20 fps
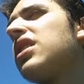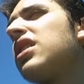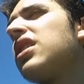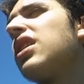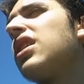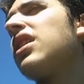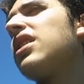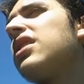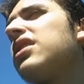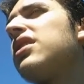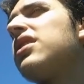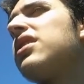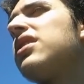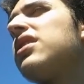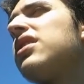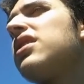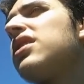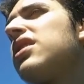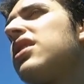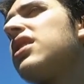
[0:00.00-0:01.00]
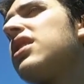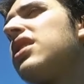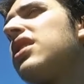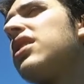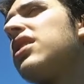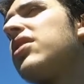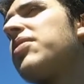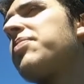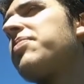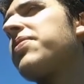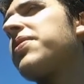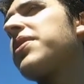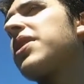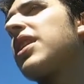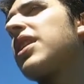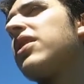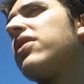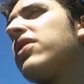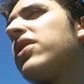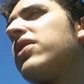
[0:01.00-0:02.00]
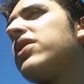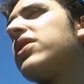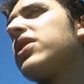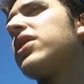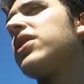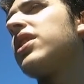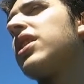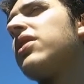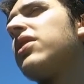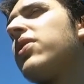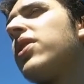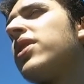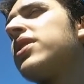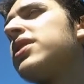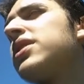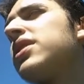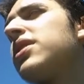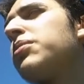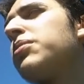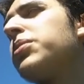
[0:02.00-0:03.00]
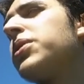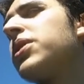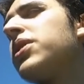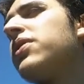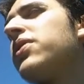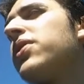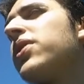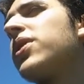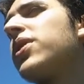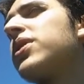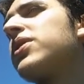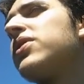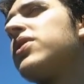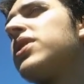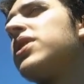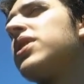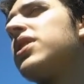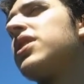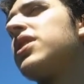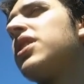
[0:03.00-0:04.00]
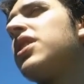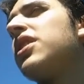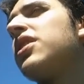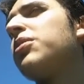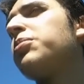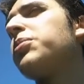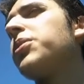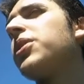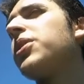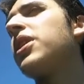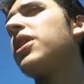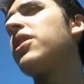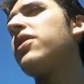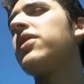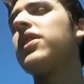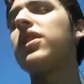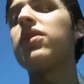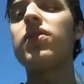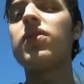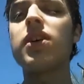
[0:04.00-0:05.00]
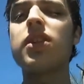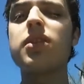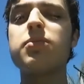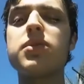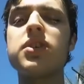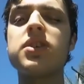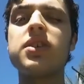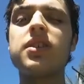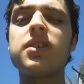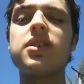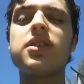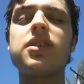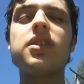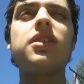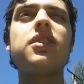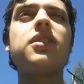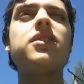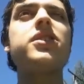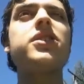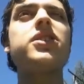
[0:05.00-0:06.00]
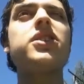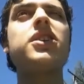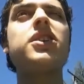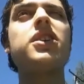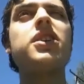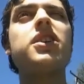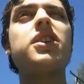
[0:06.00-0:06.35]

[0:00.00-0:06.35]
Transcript: yeah, until I watched the complete works, which Kino put out when they found the missing scenes